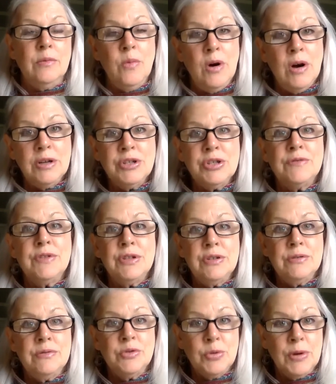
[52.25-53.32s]
wash of
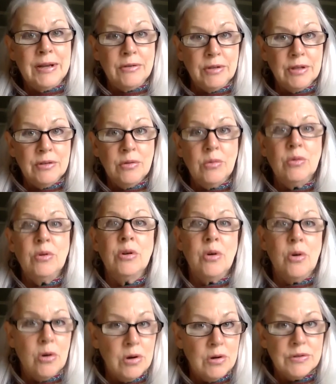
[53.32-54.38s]
adrenaline or
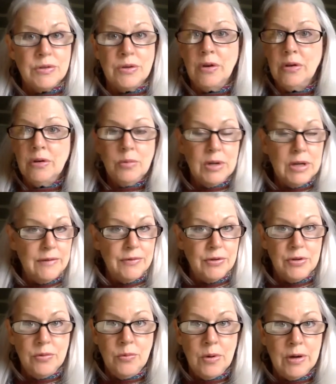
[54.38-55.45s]
cortisol or whatever
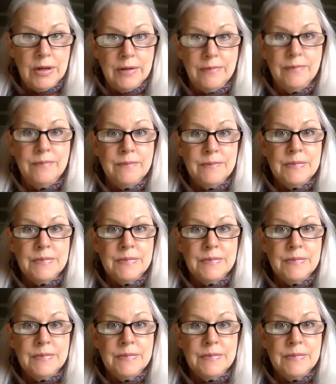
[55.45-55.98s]
you want to